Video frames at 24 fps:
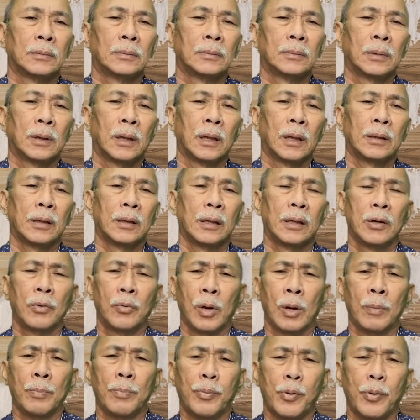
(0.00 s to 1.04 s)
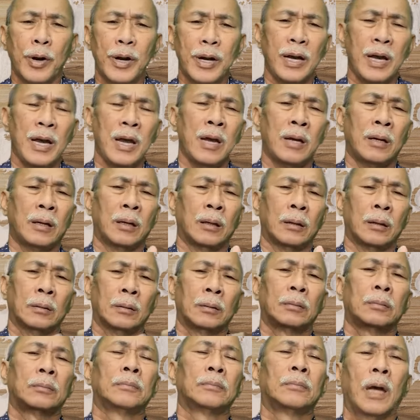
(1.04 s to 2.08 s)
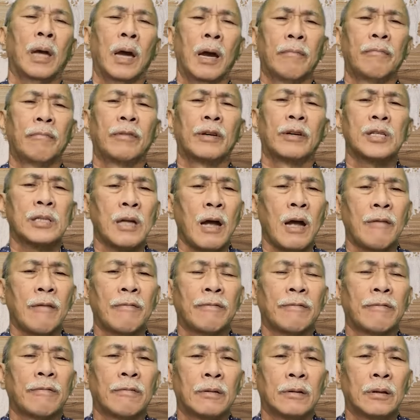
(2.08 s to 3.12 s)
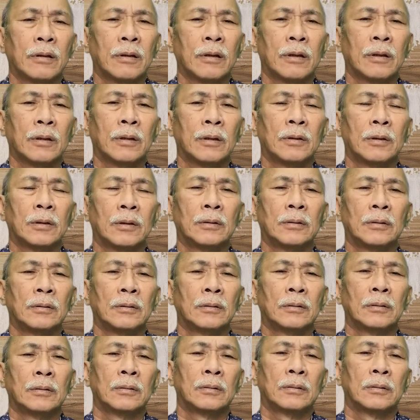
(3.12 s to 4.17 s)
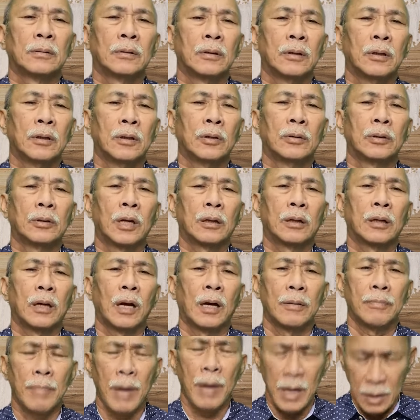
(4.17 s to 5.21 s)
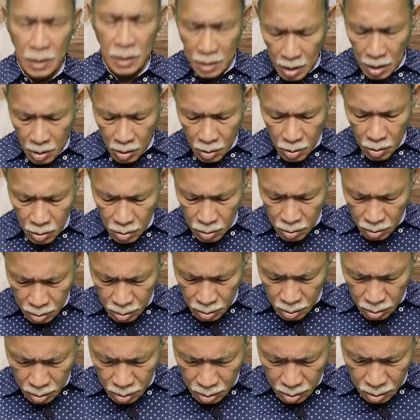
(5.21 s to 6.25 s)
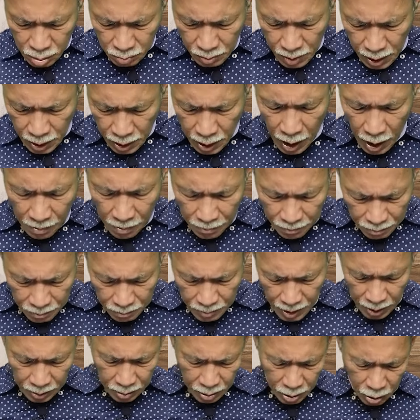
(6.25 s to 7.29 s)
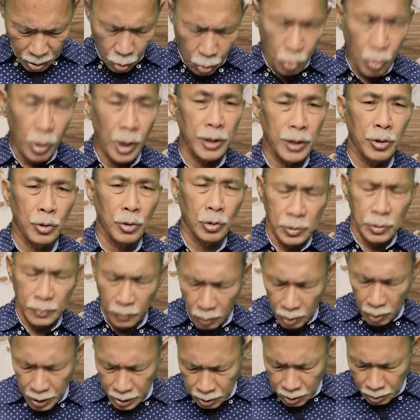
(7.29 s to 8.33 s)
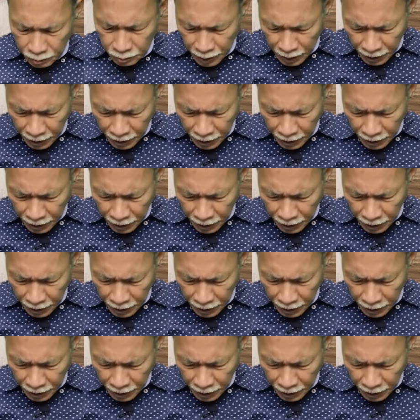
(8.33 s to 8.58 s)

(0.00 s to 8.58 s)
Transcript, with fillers: And then you will bring in every step, that can make you become a true, useful instrument